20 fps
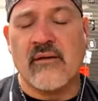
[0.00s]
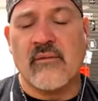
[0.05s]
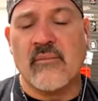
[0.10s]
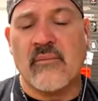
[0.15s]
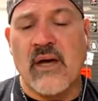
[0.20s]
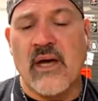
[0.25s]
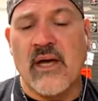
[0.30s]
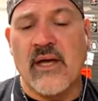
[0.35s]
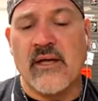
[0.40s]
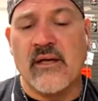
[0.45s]

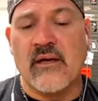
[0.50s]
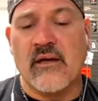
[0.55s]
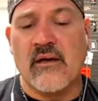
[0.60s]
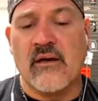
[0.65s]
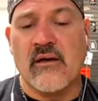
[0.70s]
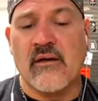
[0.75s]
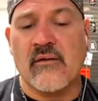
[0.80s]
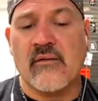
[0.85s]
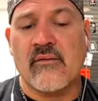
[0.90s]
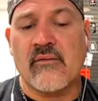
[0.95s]
my
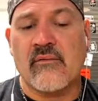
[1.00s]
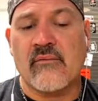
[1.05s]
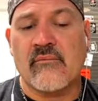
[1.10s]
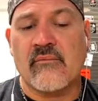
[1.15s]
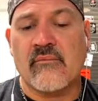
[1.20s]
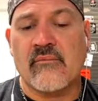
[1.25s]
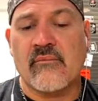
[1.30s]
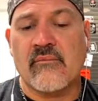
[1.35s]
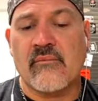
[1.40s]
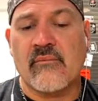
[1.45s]
uh,
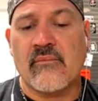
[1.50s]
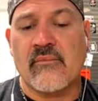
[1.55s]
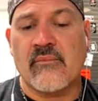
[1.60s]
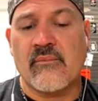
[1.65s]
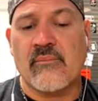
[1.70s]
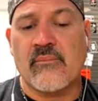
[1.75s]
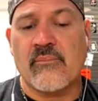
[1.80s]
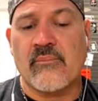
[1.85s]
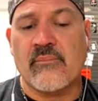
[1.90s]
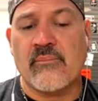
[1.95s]

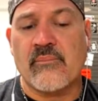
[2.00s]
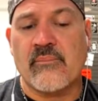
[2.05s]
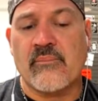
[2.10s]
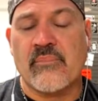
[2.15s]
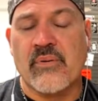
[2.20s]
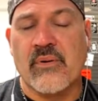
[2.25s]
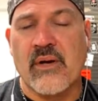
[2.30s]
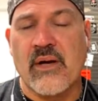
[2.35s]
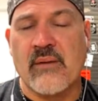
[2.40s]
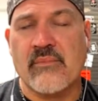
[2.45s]

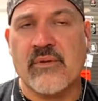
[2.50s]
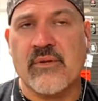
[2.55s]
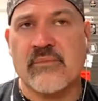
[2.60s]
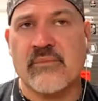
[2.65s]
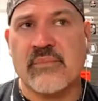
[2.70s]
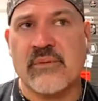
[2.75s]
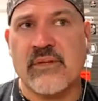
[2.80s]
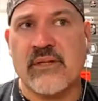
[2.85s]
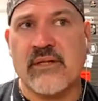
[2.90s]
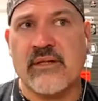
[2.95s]

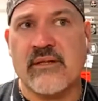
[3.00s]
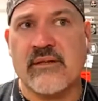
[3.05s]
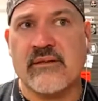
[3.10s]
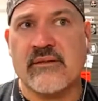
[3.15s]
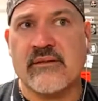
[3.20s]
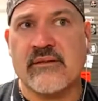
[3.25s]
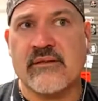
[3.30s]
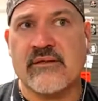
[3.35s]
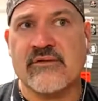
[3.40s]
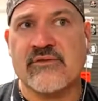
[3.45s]
probably
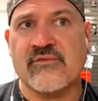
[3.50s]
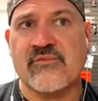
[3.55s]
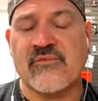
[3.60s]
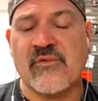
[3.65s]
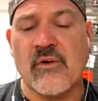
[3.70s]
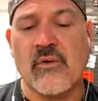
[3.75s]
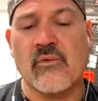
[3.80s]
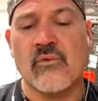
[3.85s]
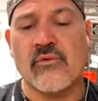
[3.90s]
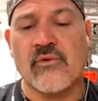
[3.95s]
this
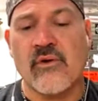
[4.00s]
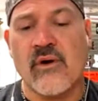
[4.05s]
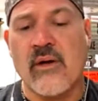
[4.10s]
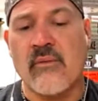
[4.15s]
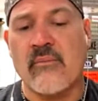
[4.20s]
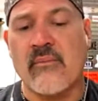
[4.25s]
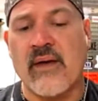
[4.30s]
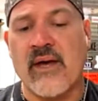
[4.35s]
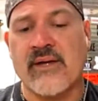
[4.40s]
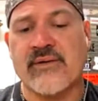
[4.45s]
folder i'm
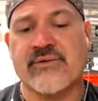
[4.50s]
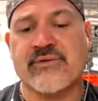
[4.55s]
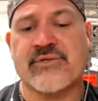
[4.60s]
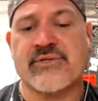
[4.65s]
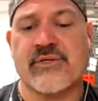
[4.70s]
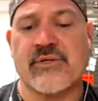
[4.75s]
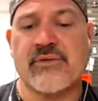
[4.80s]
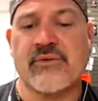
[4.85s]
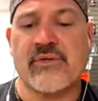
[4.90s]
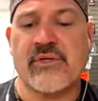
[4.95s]
about to
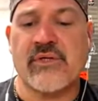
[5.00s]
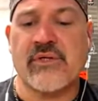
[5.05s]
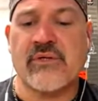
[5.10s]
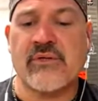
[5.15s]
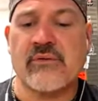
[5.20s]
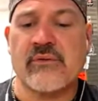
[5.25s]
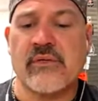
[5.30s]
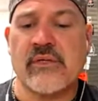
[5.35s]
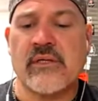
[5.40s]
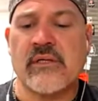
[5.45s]
show
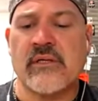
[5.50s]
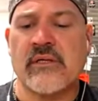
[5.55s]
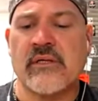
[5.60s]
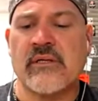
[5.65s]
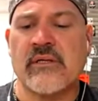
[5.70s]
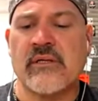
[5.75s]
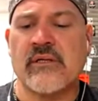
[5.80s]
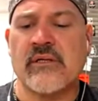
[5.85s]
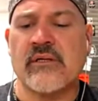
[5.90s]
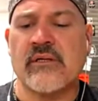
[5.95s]
you
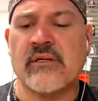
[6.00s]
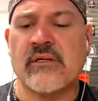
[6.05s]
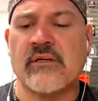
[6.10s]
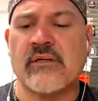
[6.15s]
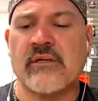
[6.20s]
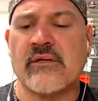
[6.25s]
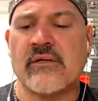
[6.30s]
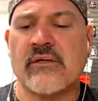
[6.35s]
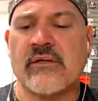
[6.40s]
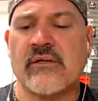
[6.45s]

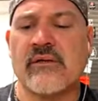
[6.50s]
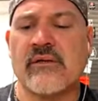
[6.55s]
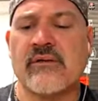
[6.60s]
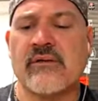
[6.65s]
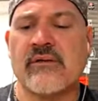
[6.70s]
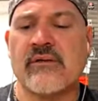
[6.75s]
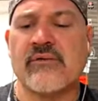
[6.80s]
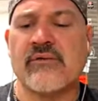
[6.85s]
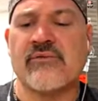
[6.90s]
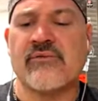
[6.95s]
is
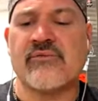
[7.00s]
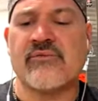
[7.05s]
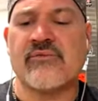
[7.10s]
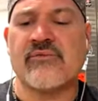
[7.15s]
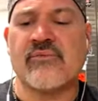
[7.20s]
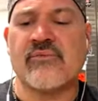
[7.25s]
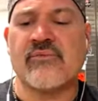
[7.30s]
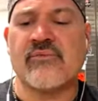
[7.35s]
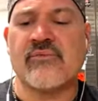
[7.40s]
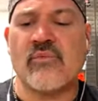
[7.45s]
one of
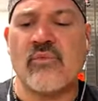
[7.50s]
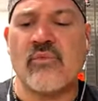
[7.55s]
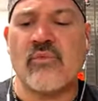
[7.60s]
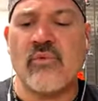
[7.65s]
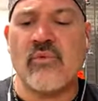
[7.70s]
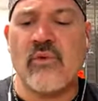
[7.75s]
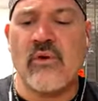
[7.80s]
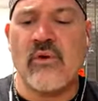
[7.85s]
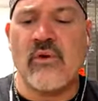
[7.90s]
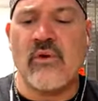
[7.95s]

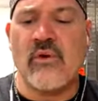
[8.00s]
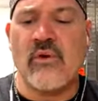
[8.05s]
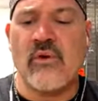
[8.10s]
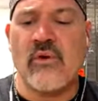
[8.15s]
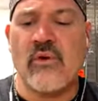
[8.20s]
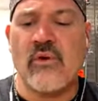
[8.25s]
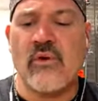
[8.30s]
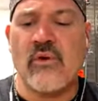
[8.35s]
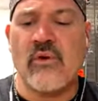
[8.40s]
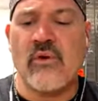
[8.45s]
my
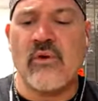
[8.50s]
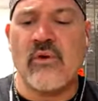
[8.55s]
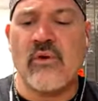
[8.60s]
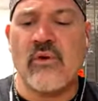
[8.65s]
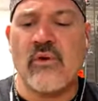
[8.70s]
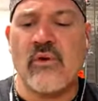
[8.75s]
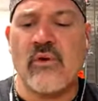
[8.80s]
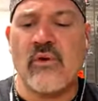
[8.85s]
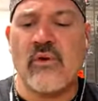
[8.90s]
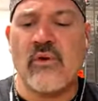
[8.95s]

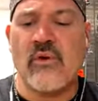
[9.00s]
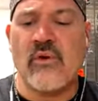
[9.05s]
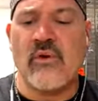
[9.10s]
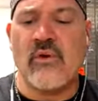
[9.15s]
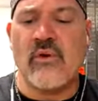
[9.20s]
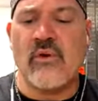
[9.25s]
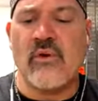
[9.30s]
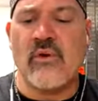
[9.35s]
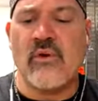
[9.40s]
first